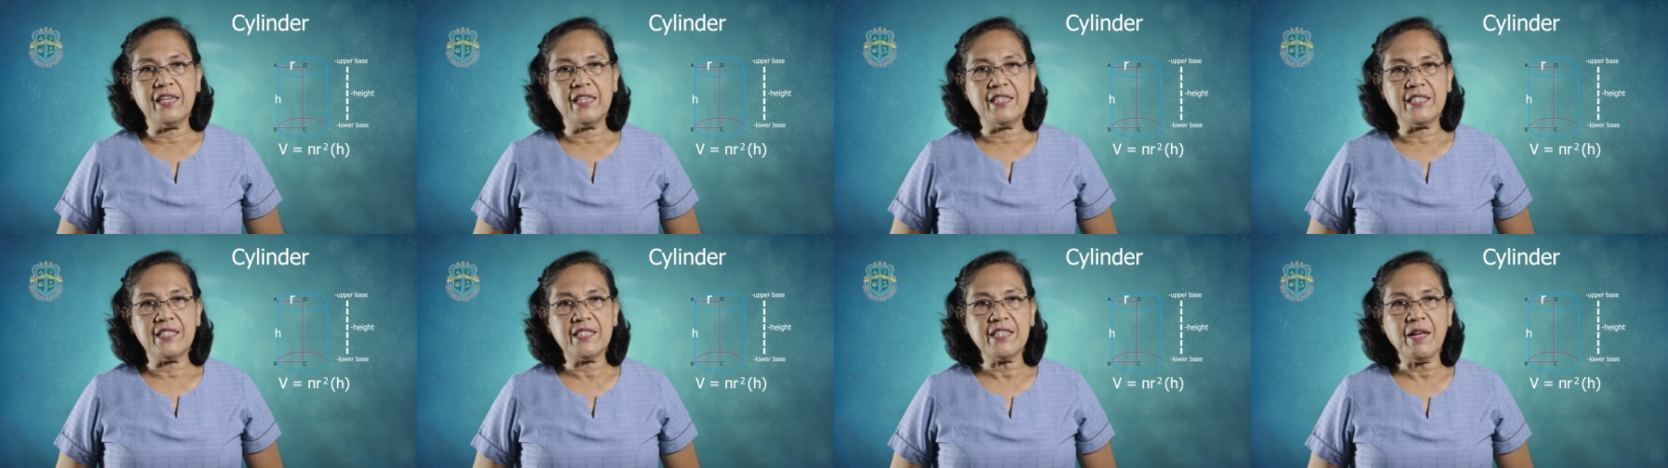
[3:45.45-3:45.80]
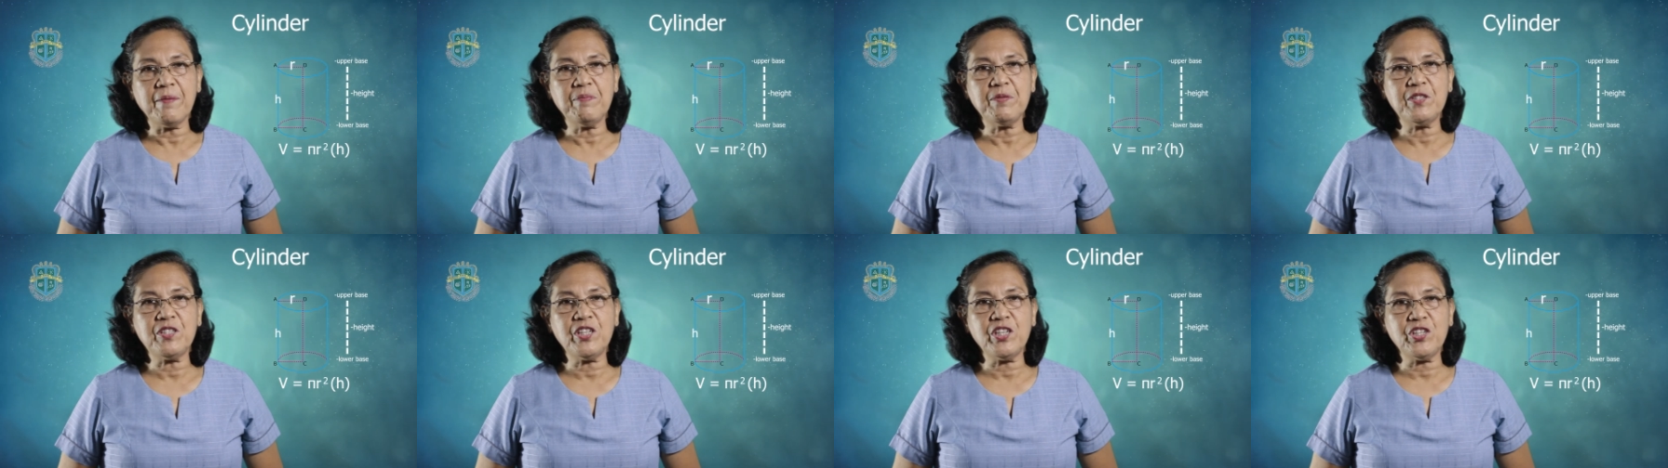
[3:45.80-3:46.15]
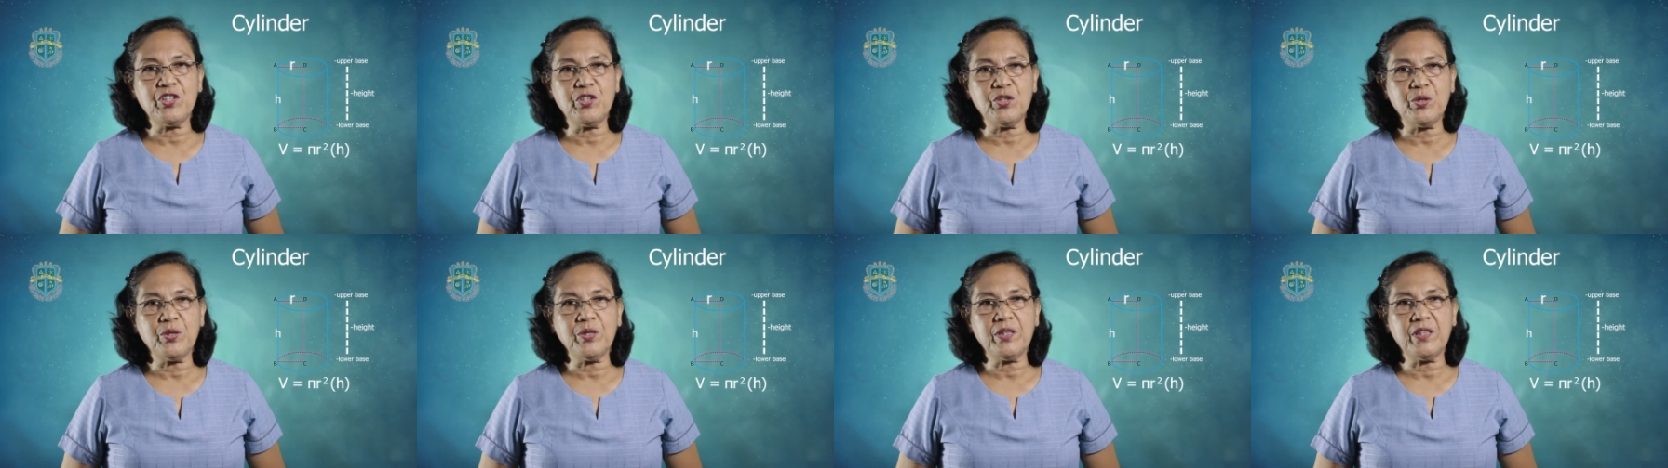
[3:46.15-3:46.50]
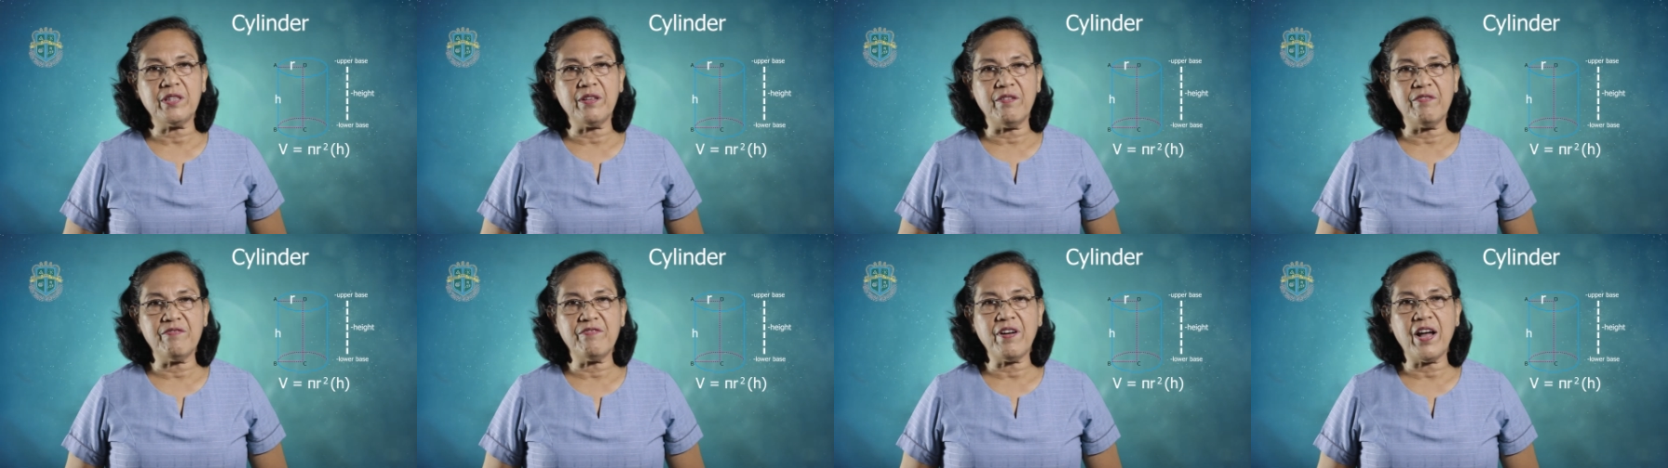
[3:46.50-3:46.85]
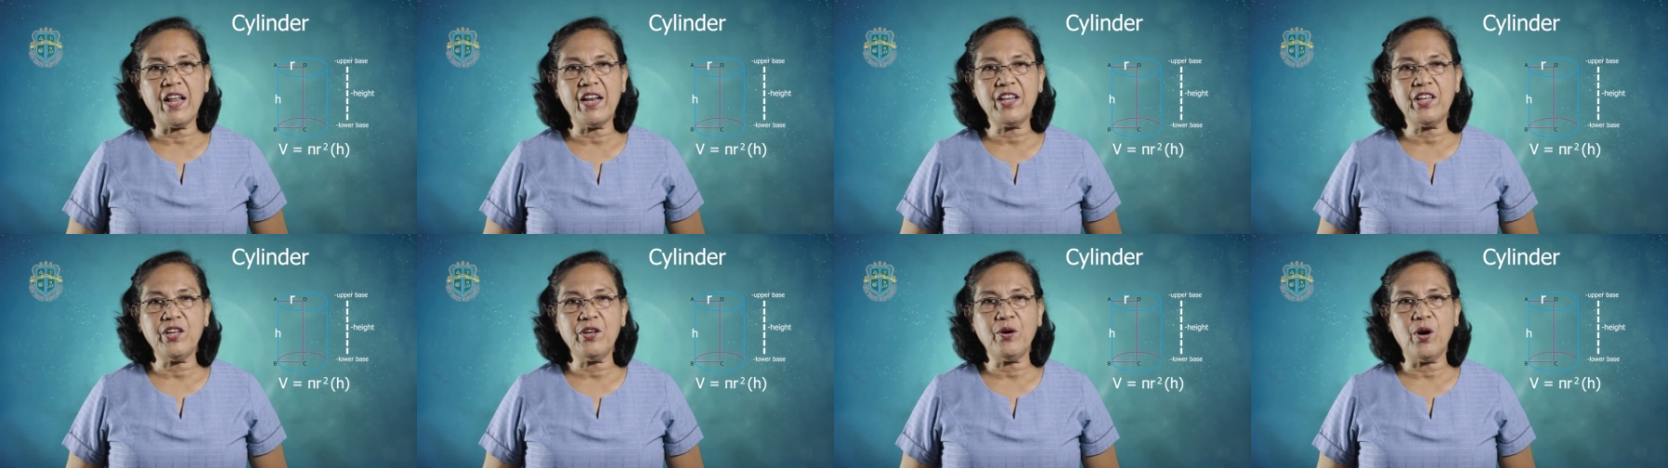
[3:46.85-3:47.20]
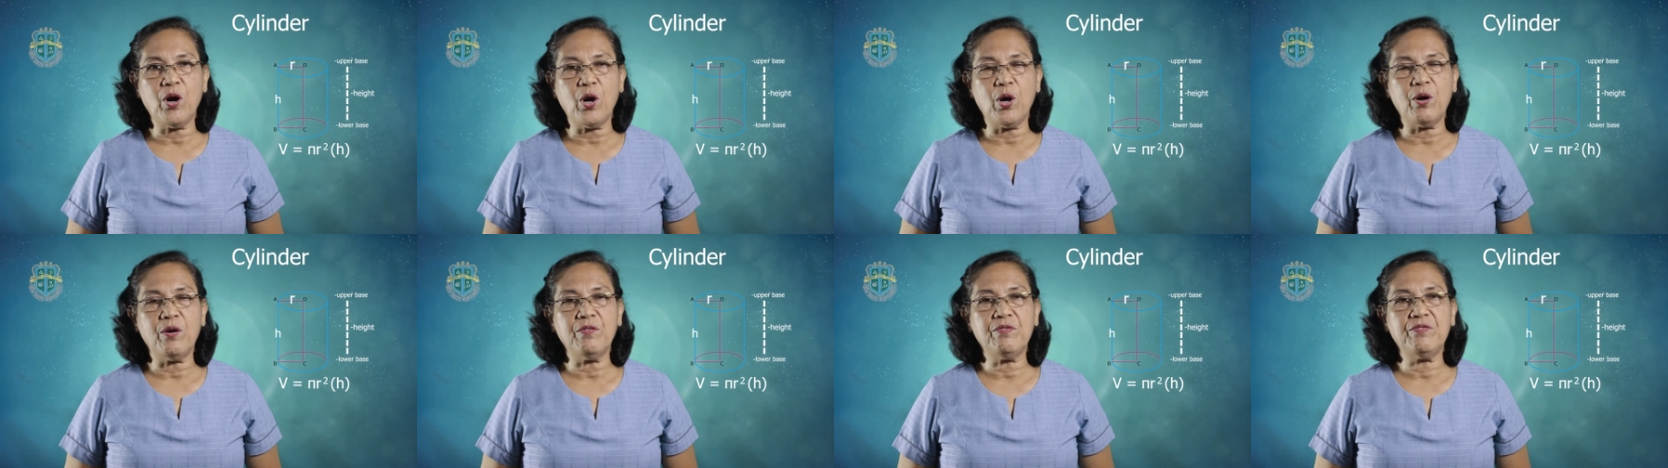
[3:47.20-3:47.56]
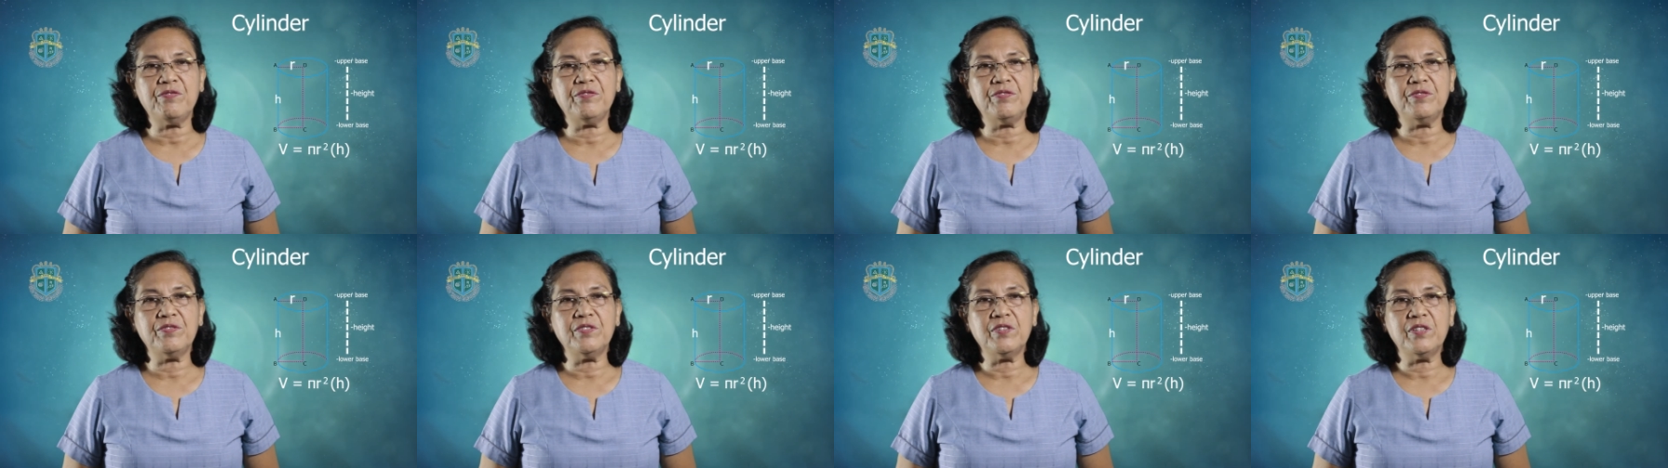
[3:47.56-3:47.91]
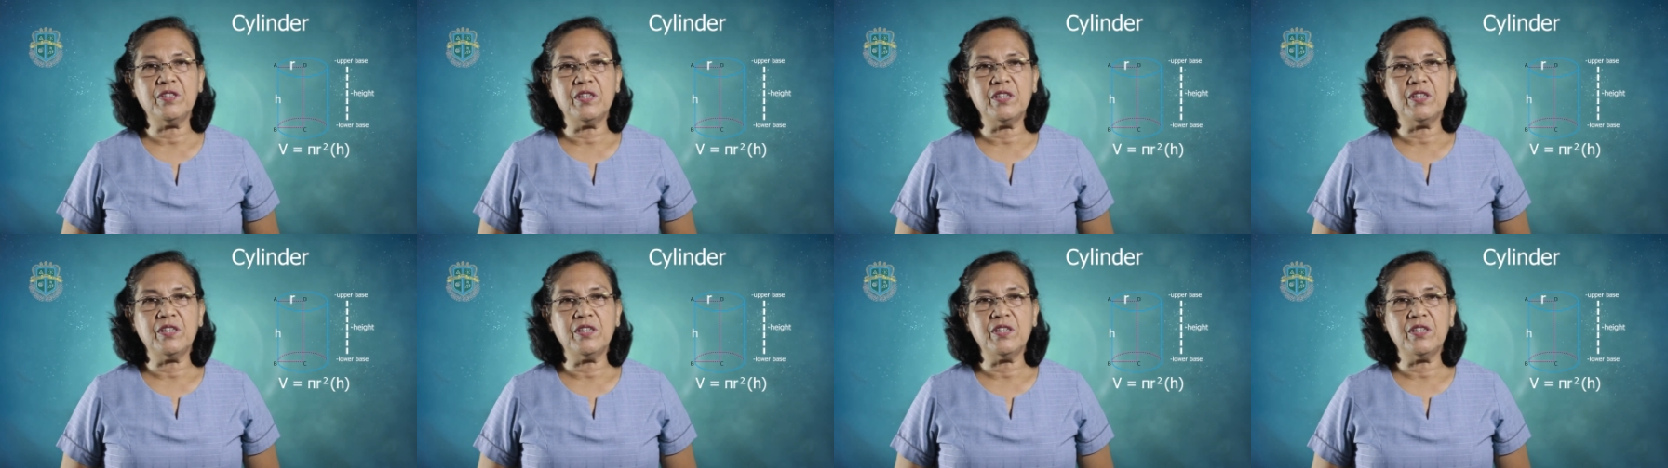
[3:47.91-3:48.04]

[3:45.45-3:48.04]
substitute the value of